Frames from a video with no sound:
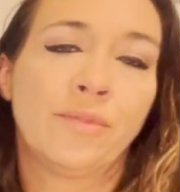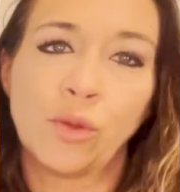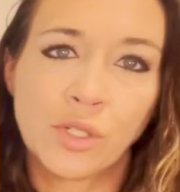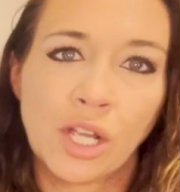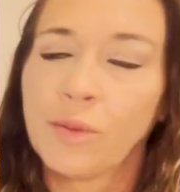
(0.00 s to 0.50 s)

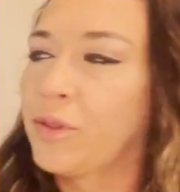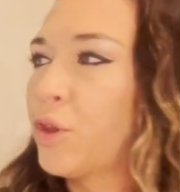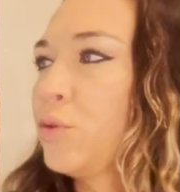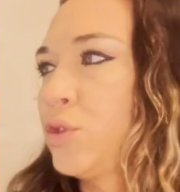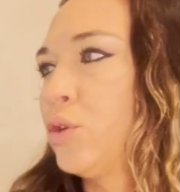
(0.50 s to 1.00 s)
So we're talking about
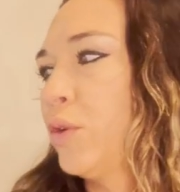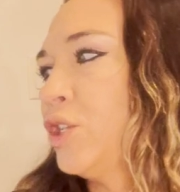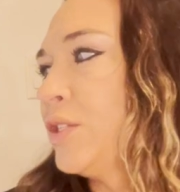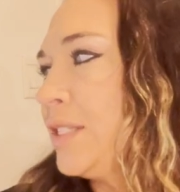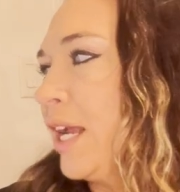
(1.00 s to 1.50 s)
those two
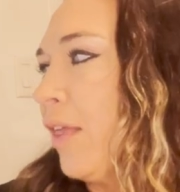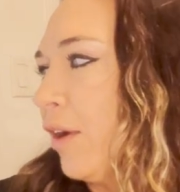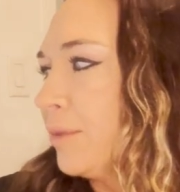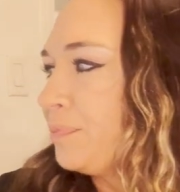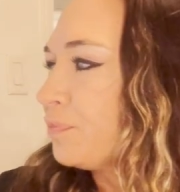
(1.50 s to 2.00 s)
regions together.